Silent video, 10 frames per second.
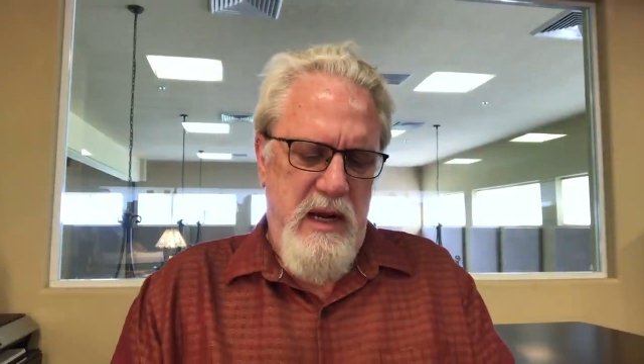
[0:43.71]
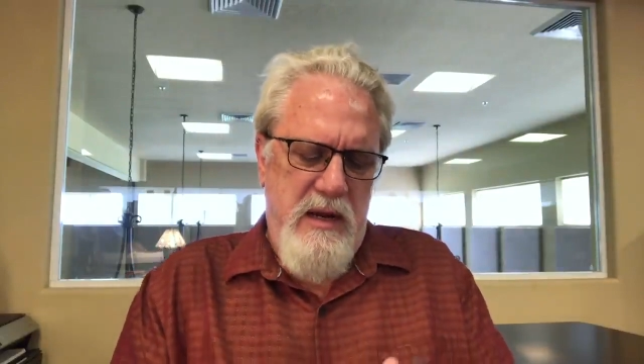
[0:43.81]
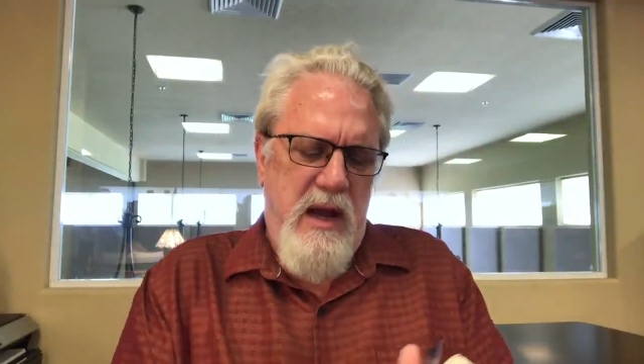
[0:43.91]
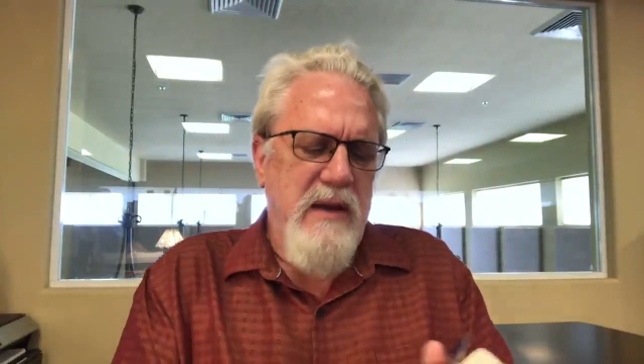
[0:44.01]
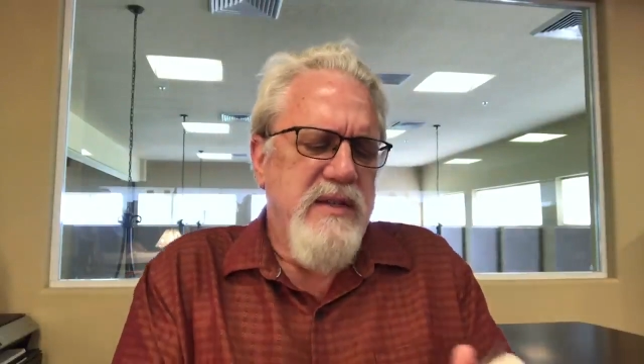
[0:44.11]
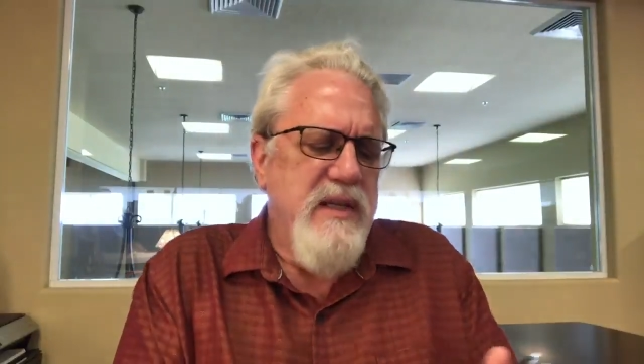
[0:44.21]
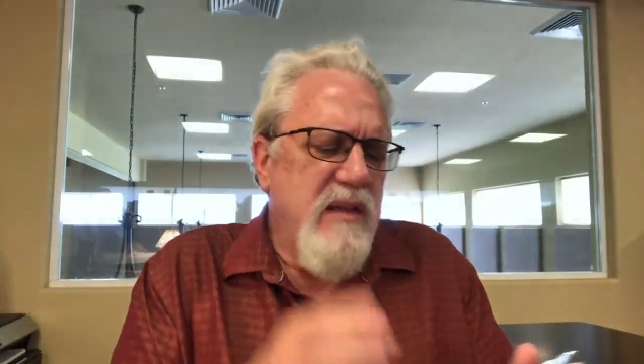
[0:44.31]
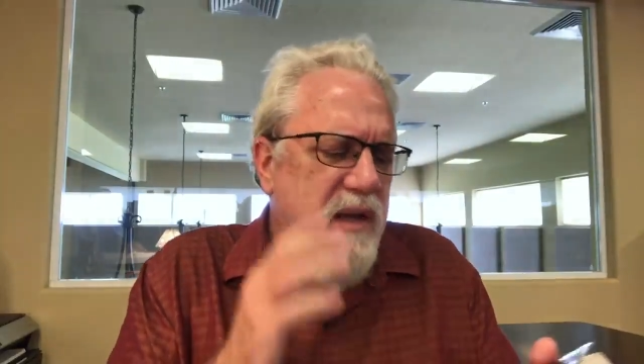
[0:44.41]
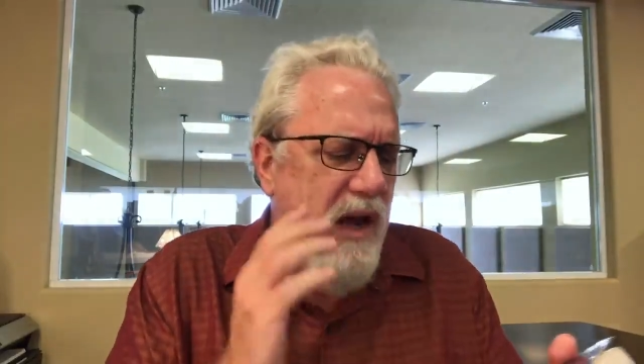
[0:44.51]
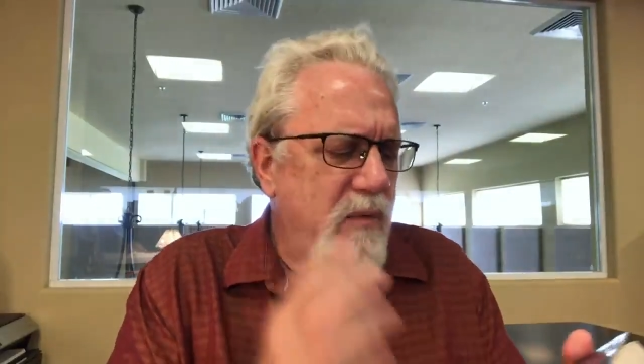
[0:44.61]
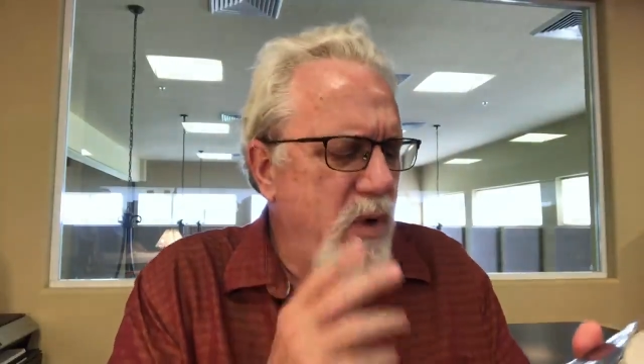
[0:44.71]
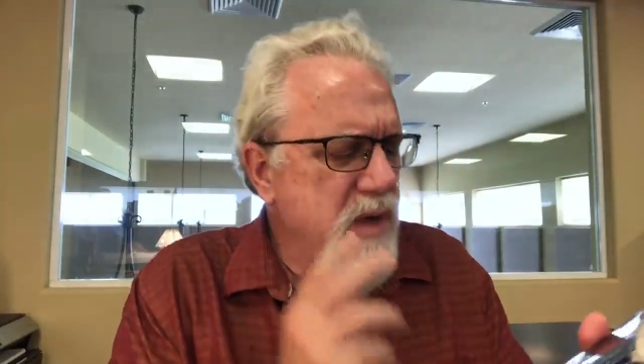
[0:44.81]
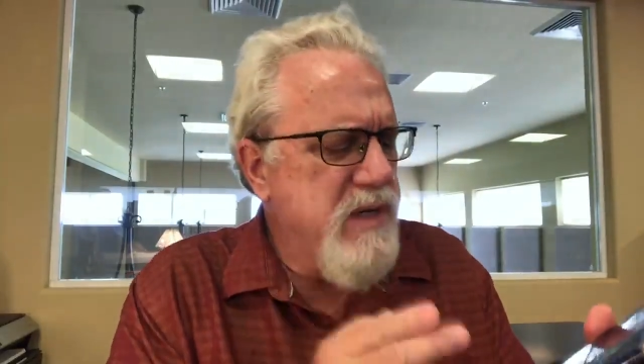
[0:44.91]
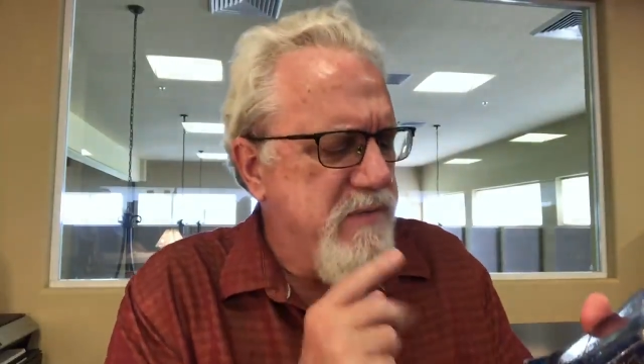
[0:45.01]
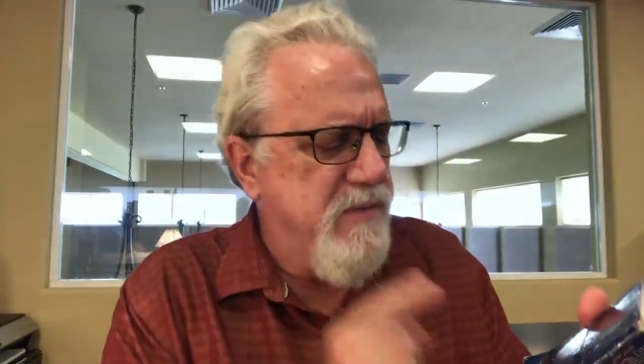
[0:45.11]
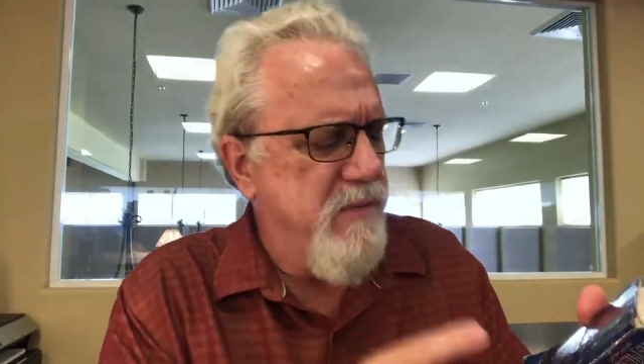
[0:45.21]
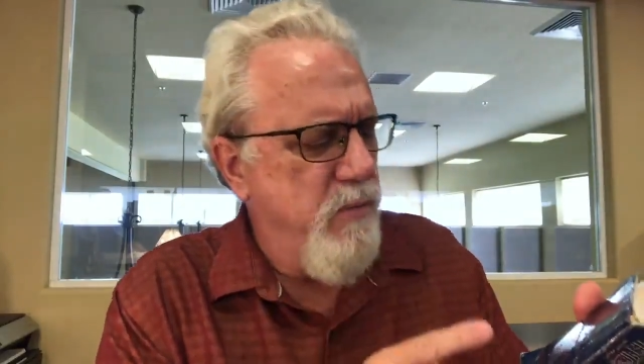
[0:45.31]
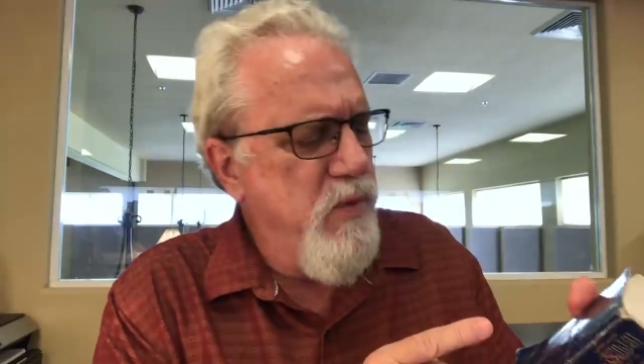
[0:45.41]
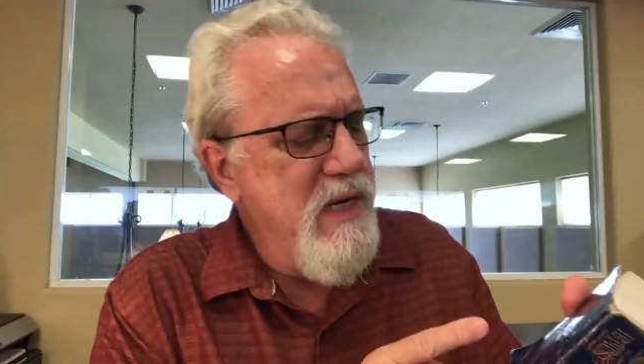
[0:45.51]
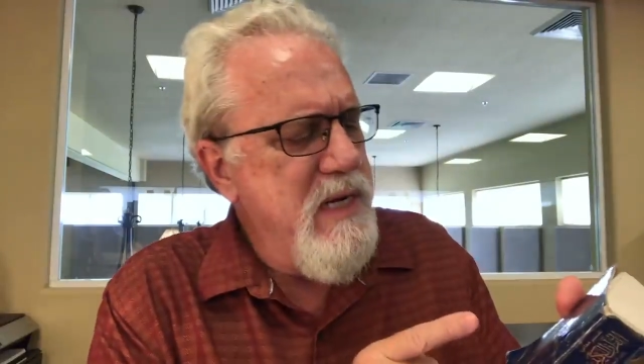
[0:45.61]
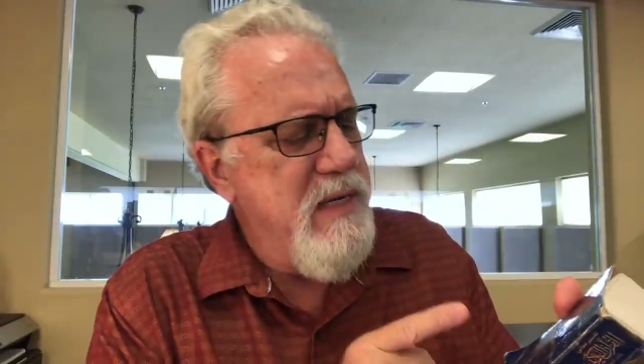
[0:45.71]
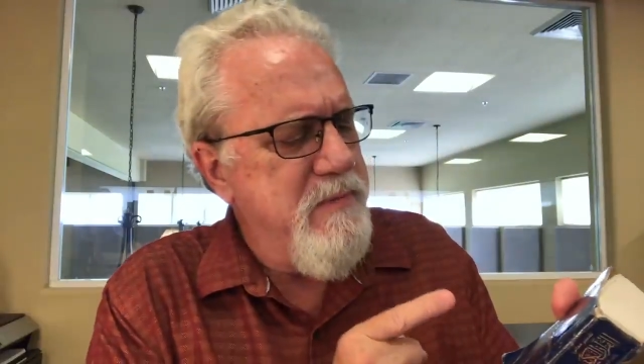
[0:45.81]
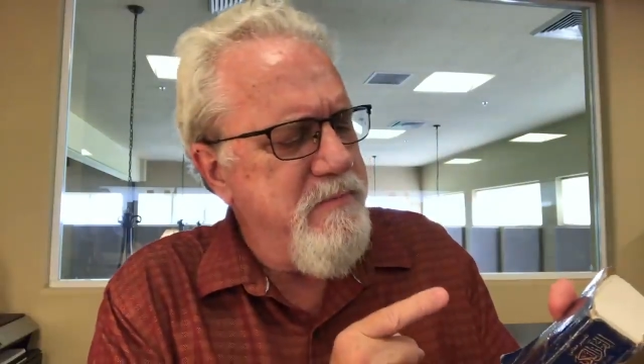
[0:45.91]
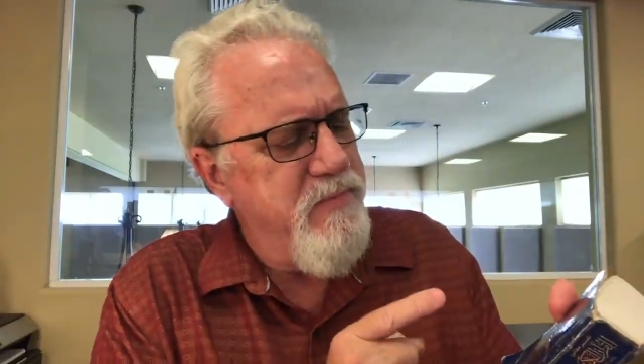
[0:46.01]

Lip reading: And I said that I wanted to really